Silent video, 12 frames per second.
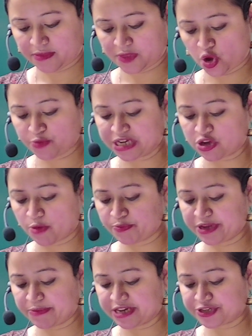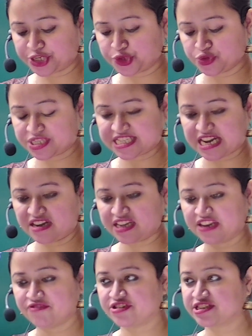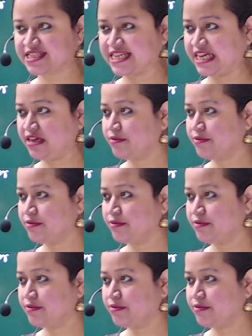of the complementary goods are inversely